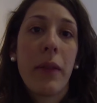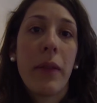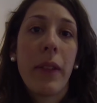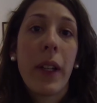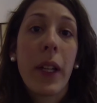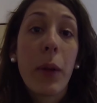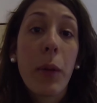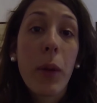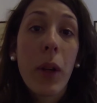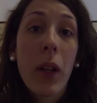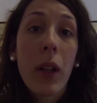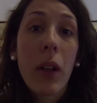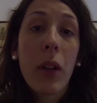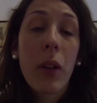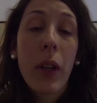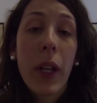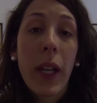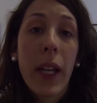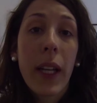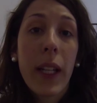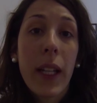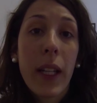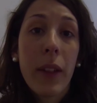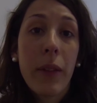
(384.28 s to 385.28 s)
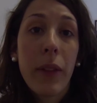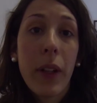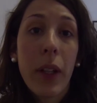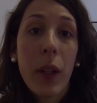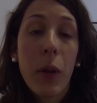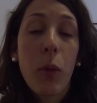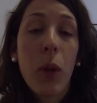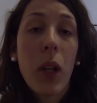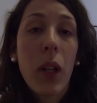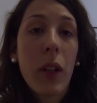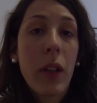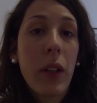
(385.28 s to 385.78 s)
very well located, very
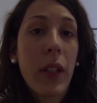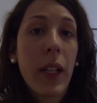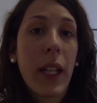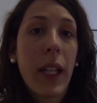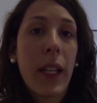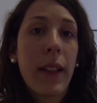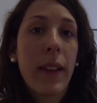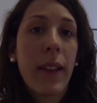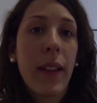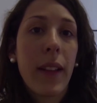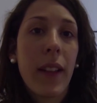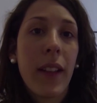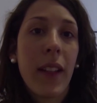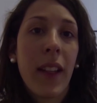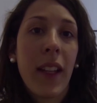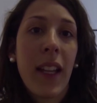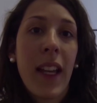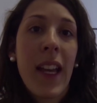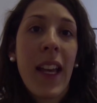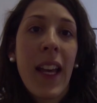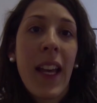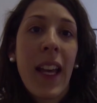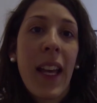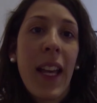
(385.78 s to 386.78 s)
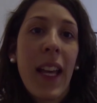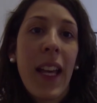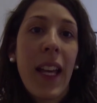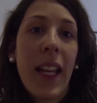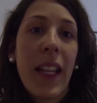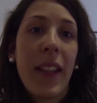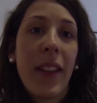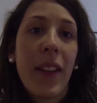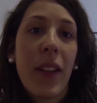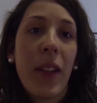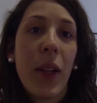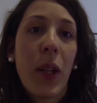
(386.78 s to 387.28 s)
well connected,
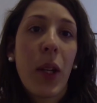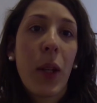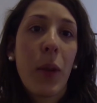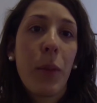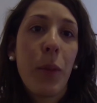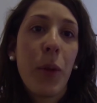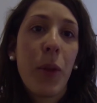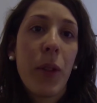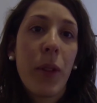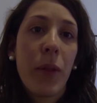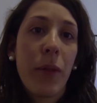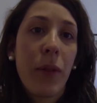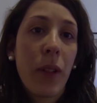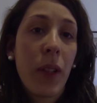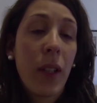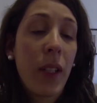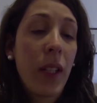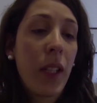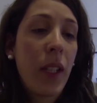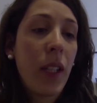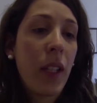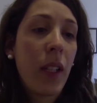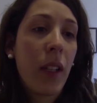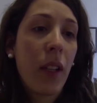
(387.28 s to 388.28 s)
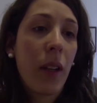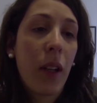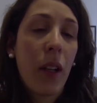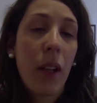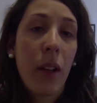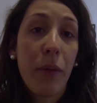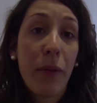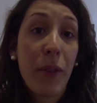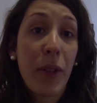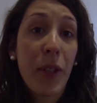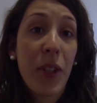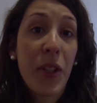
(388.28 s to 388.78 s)
and beautifully
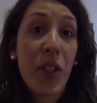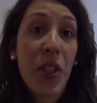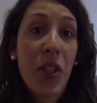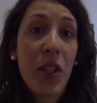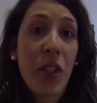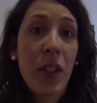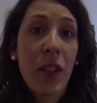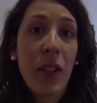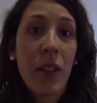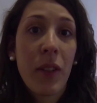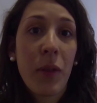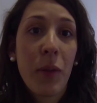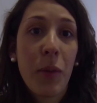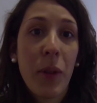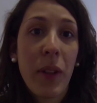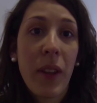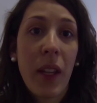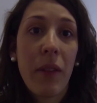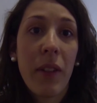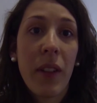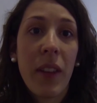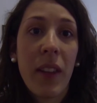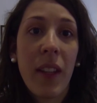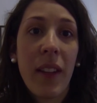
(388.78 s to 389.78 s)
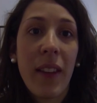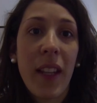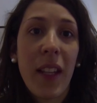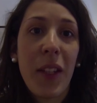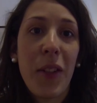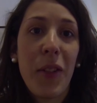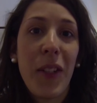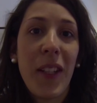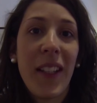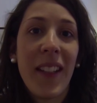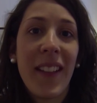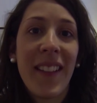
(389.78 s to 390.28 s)
furnished with everything that you
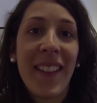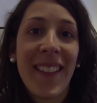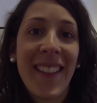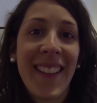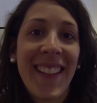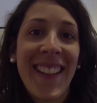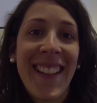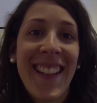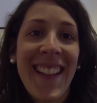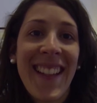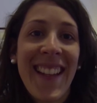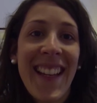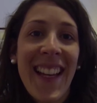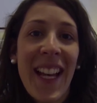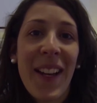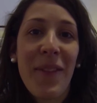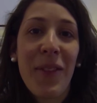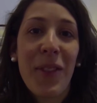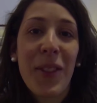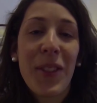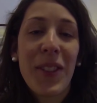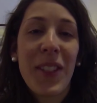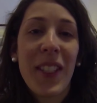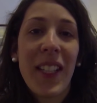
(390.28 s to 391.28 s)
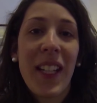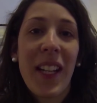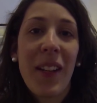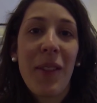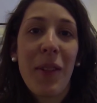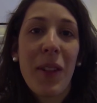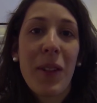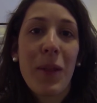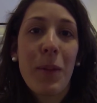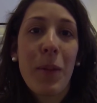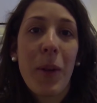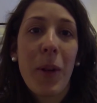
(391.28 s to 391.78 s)
need. I'm Christina with
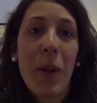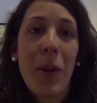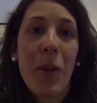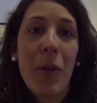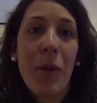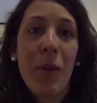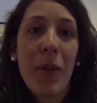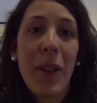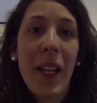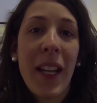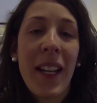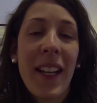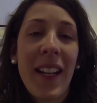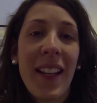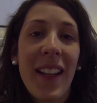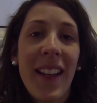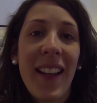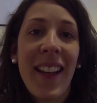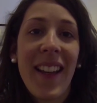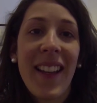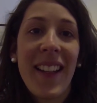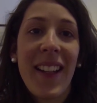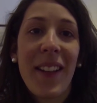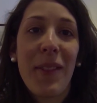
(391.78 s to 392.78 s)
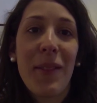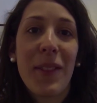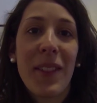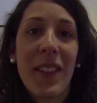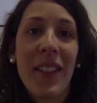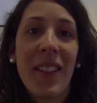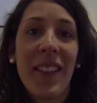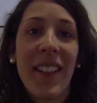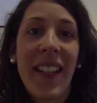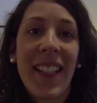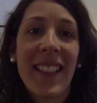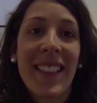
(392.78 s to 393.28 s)
Spotahome Vienna, and I will see
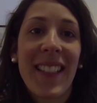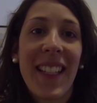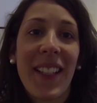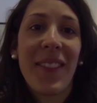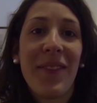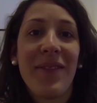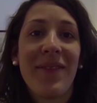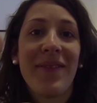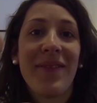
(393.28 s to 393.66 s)
you next time.